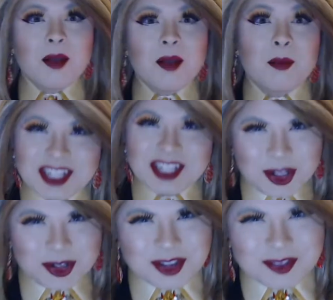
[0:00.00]
bestie
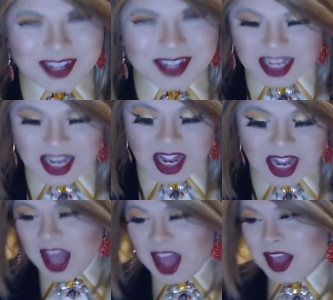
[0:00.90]
who's a bestie,
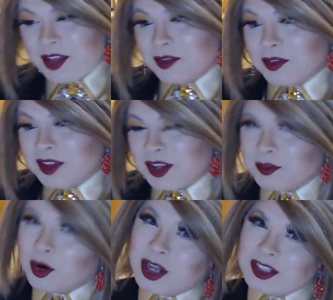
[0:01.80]
Vivian
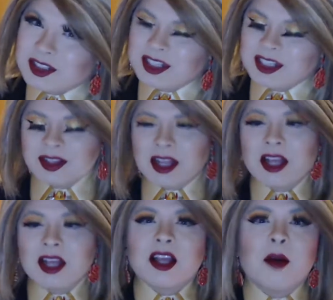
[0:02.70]
Frost.
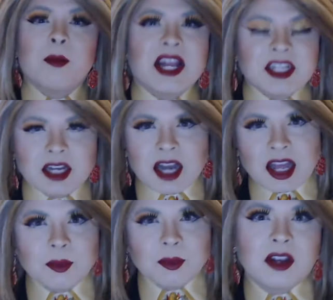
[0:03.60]
Coming at you tonight
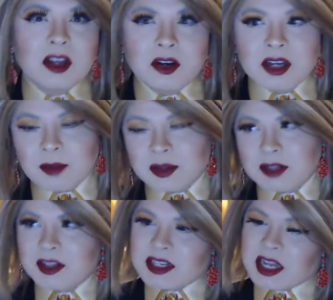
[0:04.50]
with another Top 10
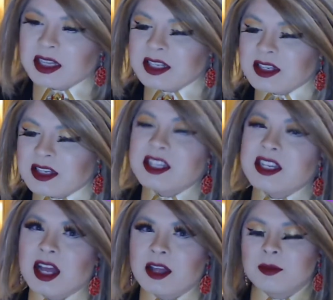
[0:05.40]
Best list. This
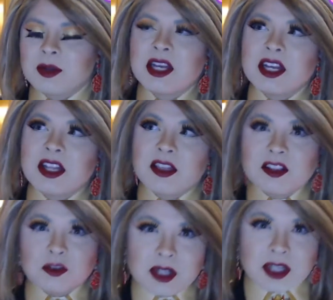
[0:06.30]
time,
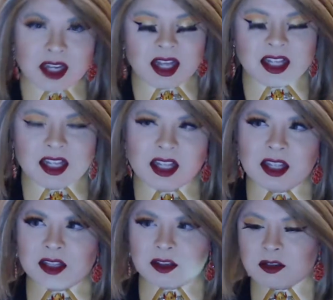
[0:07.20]
this one
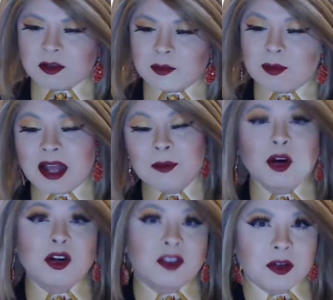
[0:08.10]
is my
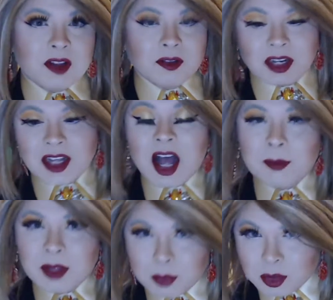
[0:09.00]
personal favorite
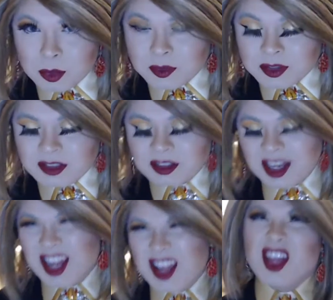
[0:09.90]
comic book movies
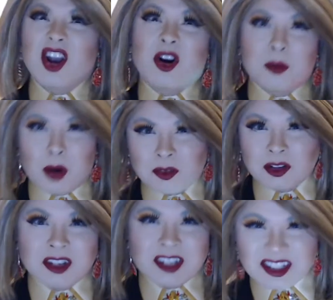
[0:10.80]
that aren't Marvel
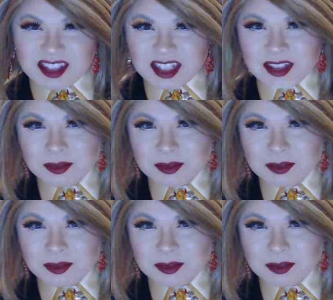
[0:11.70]
or DC.